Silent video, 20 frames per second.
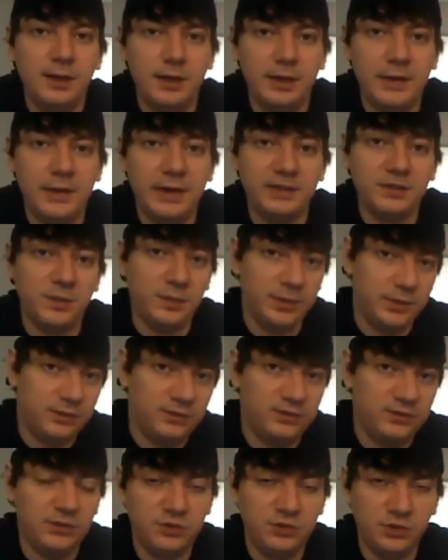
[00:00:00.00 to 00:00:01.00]
as
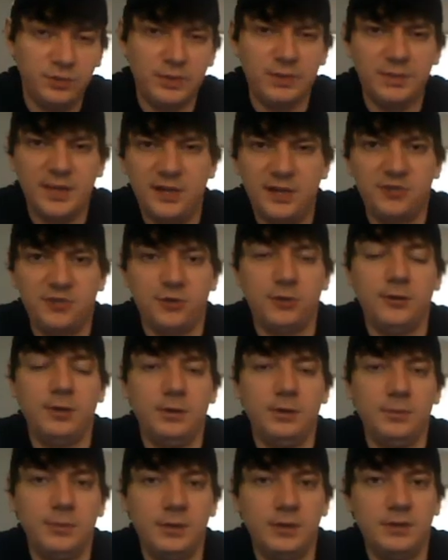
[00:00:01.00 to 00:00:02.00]
opposed to Super
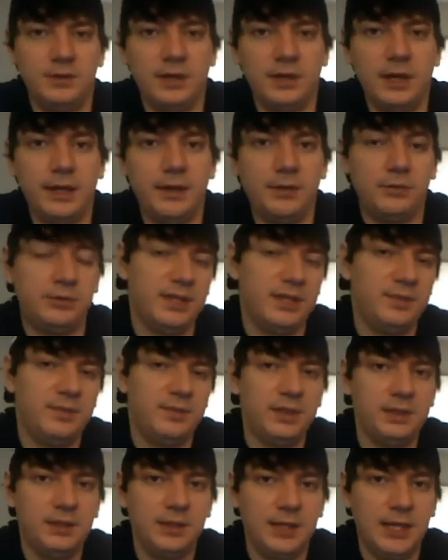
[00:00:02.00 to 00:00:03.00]
Metroid, which I already
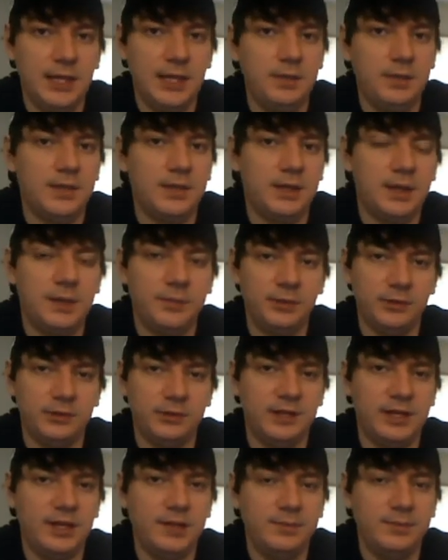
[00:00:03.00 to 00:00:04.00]
beat the game a couple
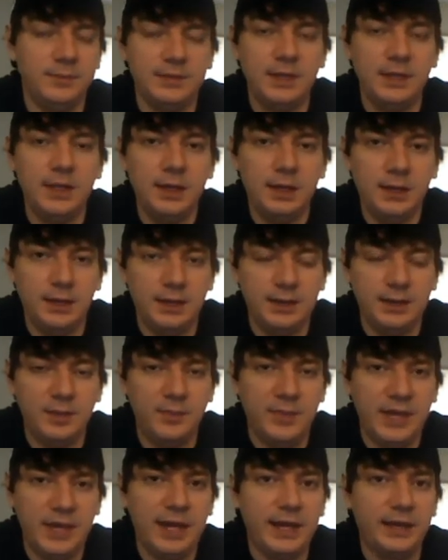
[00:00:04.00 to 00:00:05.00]
times in the
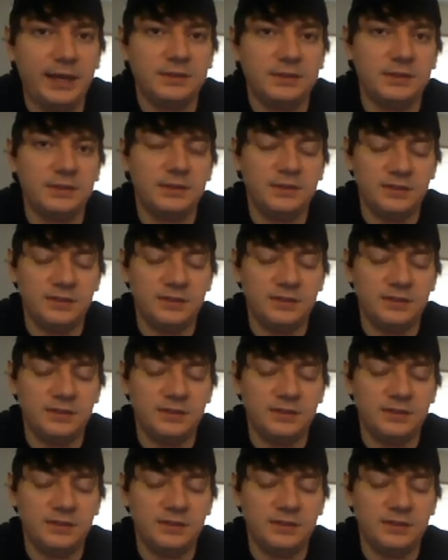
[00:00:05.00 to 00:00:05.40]
past.